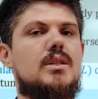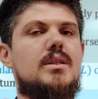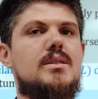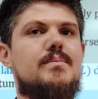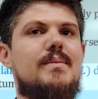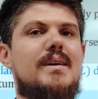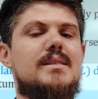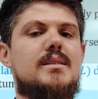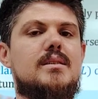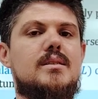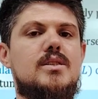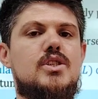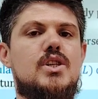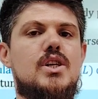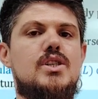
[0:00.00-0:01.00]
its mass
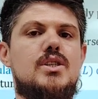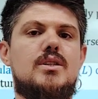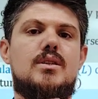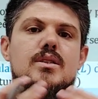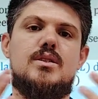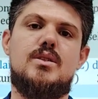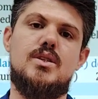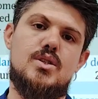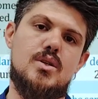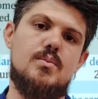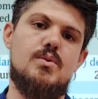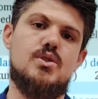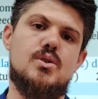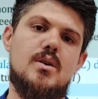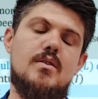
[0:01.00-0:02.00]
doesn't change, its
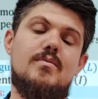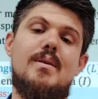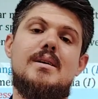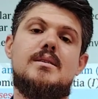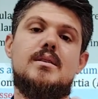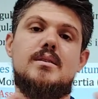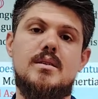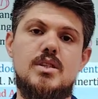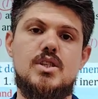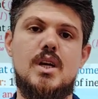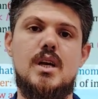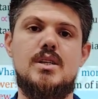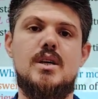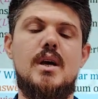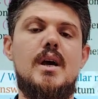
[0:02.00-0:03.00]
distribution of mass doesn't
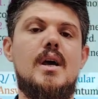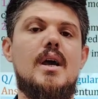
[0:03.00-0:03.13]
change.